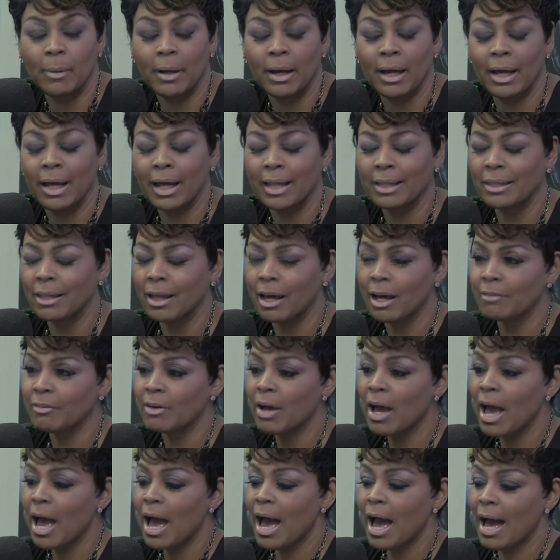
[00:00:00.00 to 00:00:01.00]

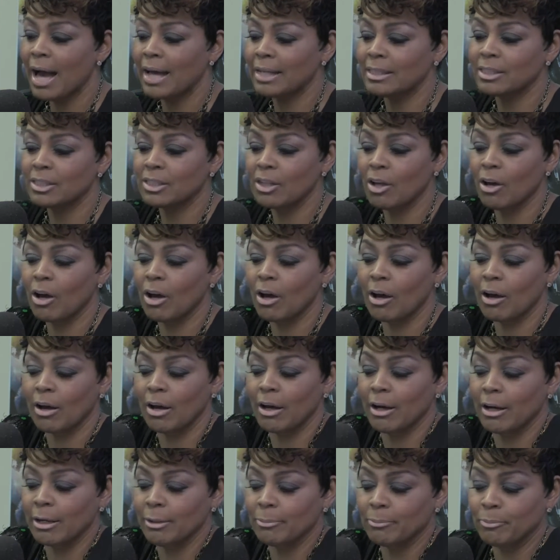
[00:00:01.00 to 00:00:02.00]
I
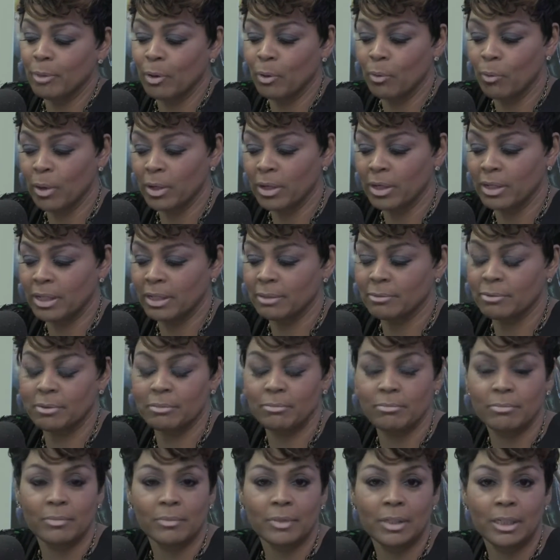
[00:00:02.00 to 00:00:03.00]
saw one of the
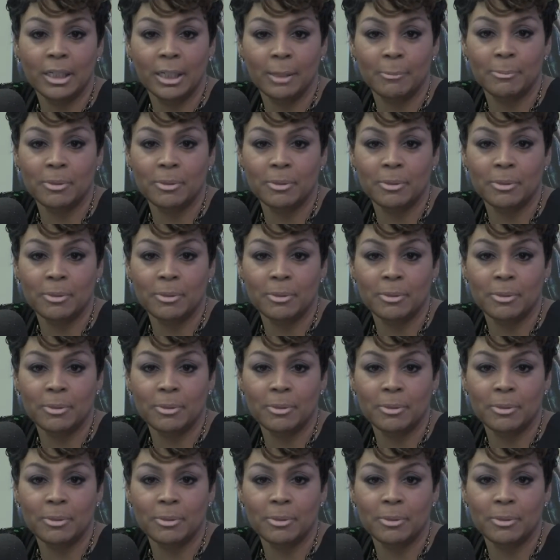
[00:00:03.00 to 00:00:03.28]
clips